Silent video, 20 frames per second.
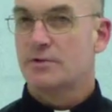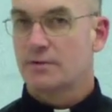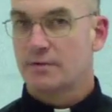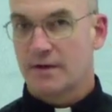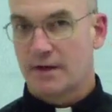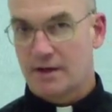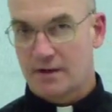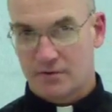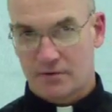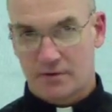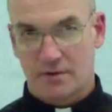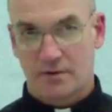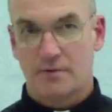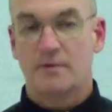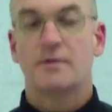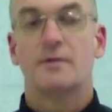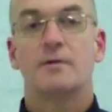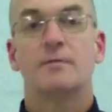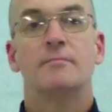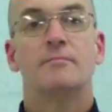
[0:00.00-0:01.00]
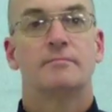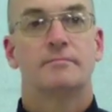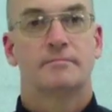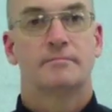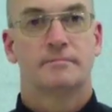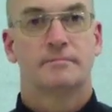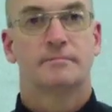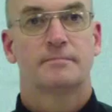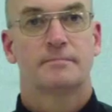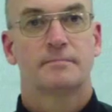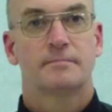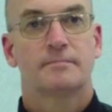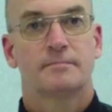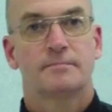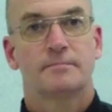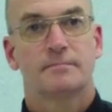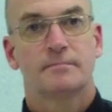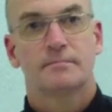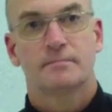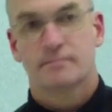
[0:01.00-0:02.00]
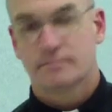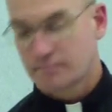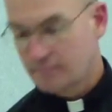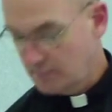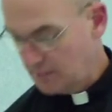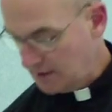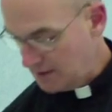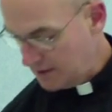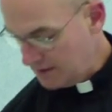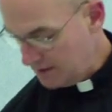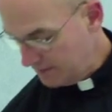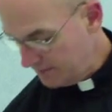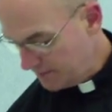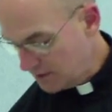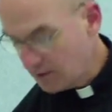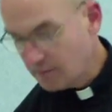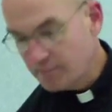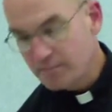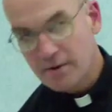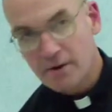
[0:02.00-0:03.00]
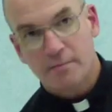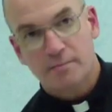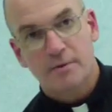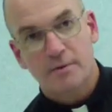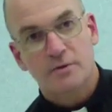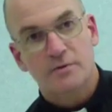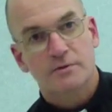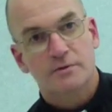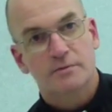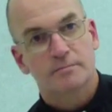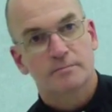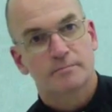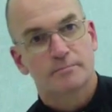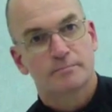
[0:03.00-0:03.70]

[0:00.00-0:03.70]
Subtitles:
So they excluded it. Okay? On purpose.